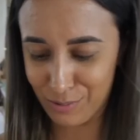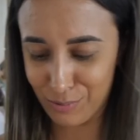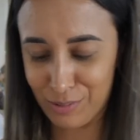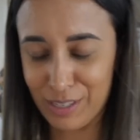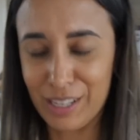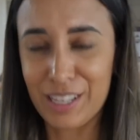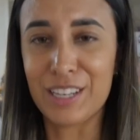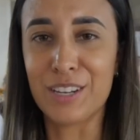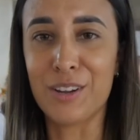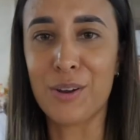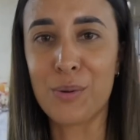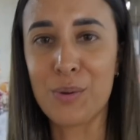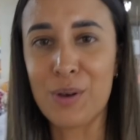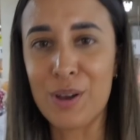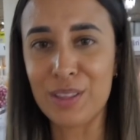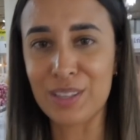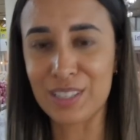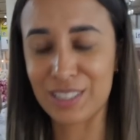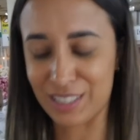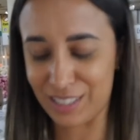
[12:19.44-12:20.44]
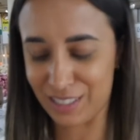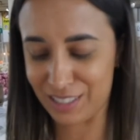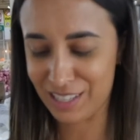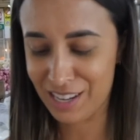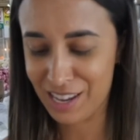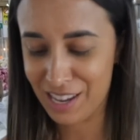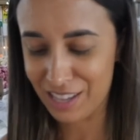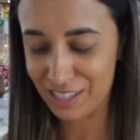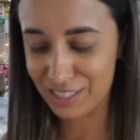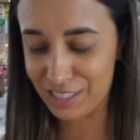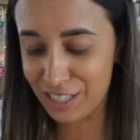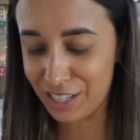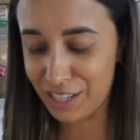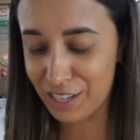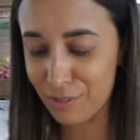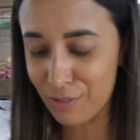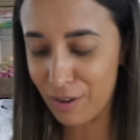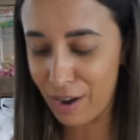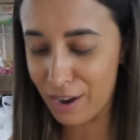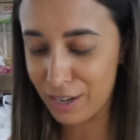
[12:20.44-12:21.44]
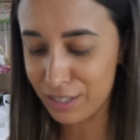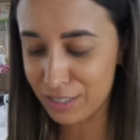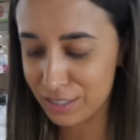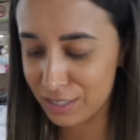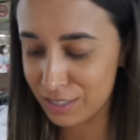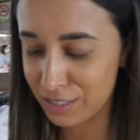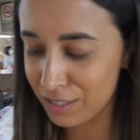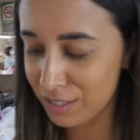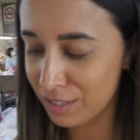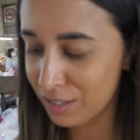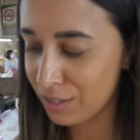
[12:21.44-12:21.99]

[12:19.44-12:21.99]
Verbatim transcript: don't really know what this is. Sticky rice